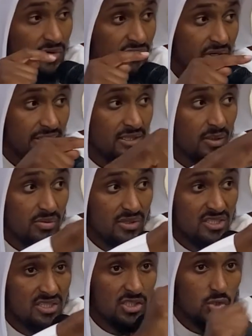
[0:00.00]
For example,
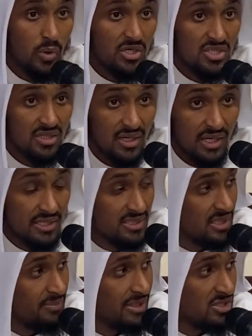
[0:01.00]
this situation that I
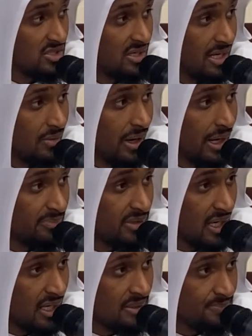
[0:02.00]
mentioned now,
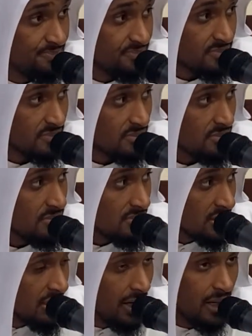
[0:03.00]
Abdullah,
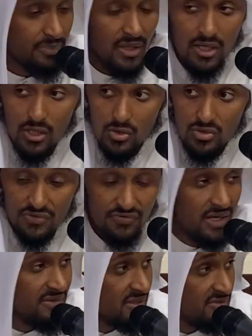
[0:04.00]
Abdullah owes
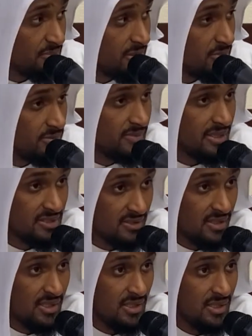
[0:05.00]
five other people money,
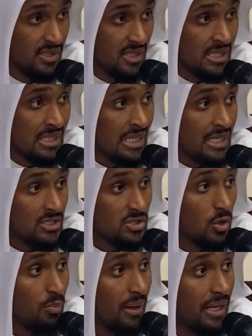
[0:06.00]
sah?
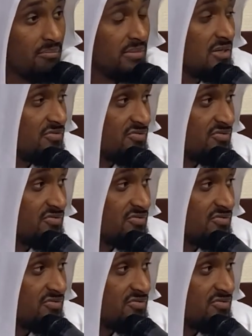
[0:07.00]
So by me